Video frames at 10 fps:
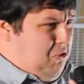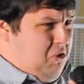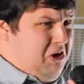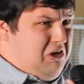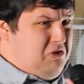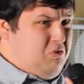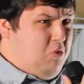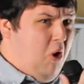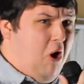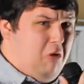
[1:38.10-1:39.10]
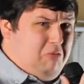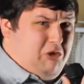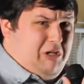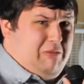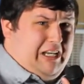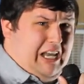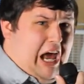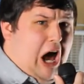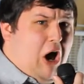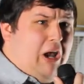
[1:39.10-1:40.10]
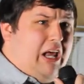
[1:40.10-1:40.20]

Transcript: Words won't bring me down.